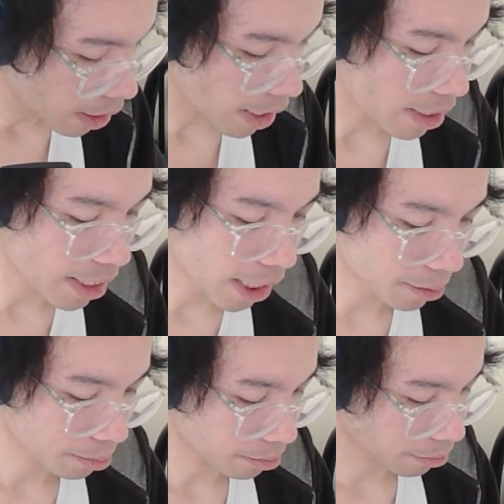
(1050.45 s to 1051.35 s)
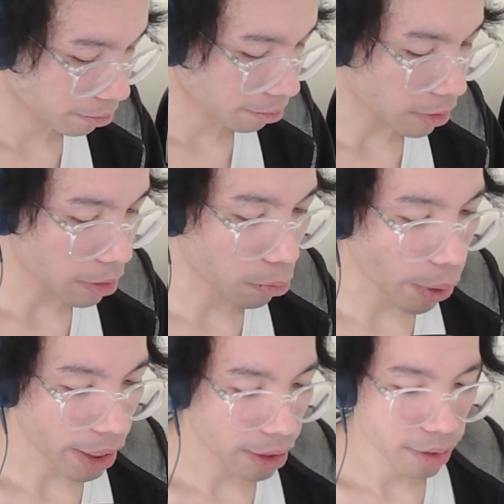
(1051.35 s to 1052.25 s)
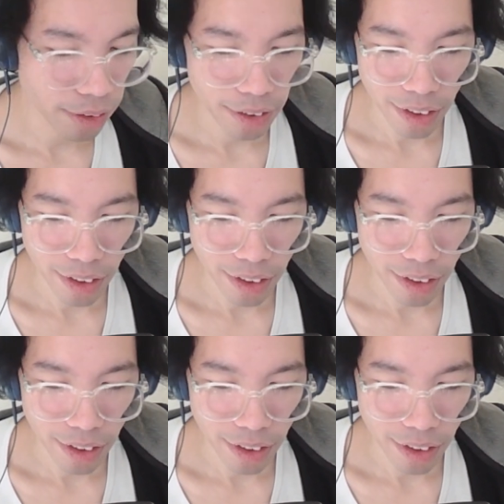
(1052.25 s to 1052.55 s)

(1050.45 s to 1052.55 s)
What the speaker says: is that when